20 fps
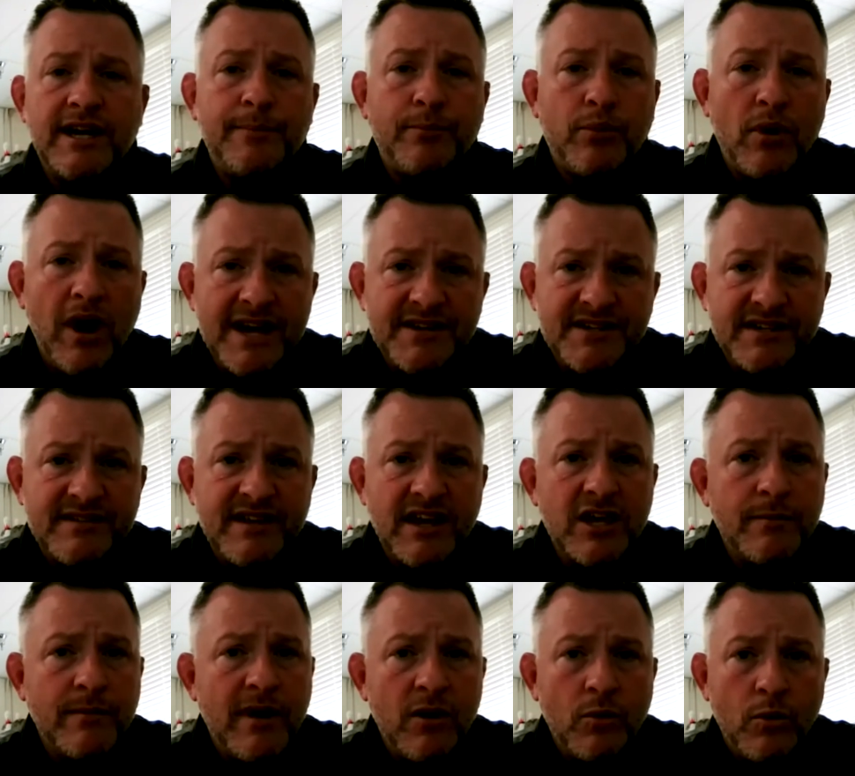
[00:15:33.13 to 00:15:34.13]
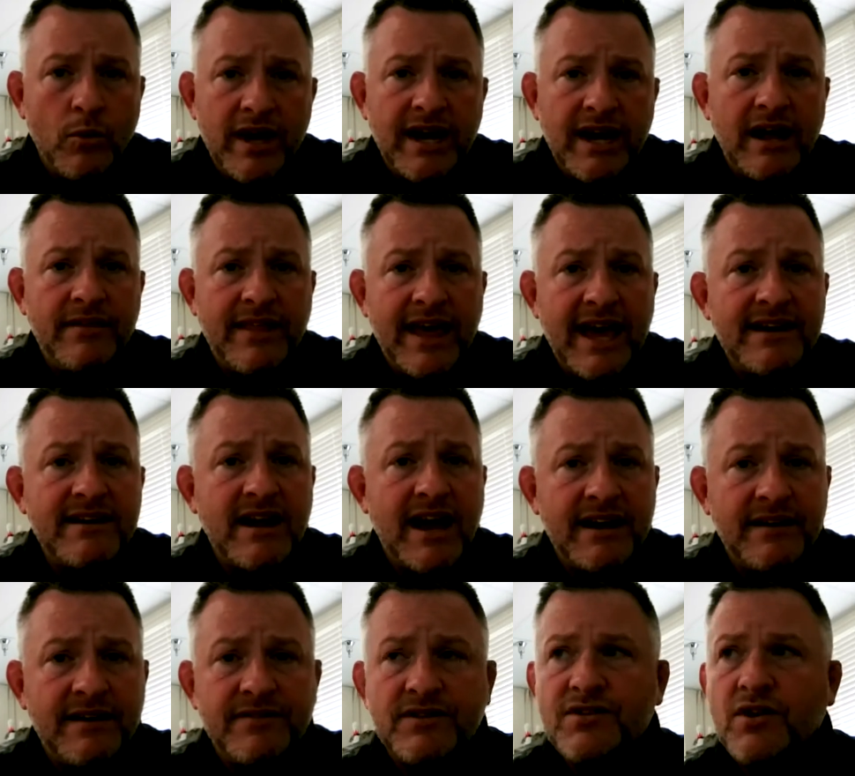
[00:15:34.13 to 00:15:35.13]
prizes that you might win that night
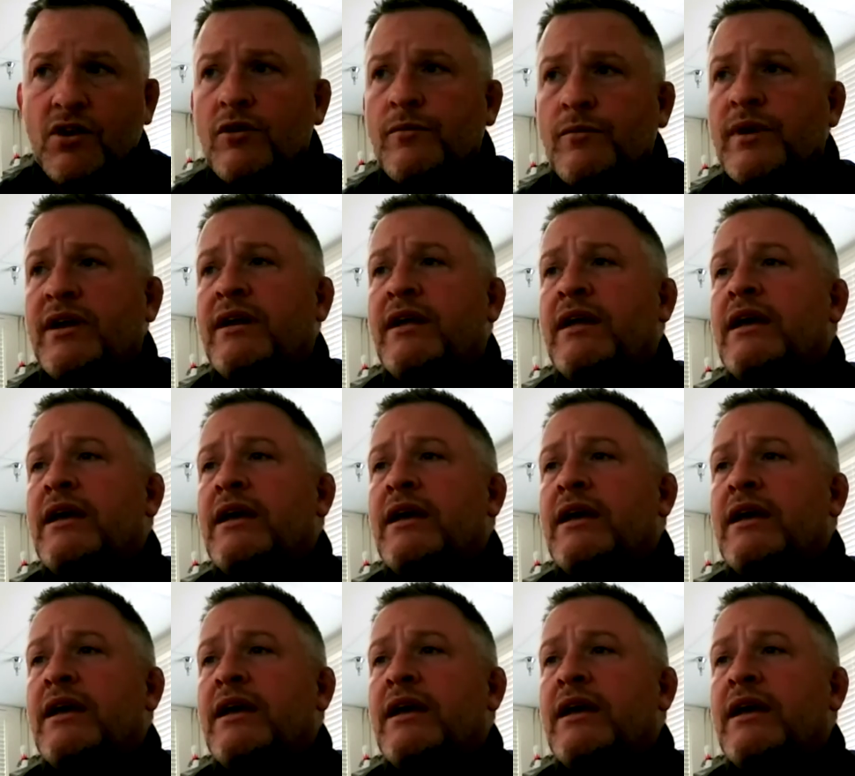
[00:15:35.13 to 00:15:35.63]
at the tournament.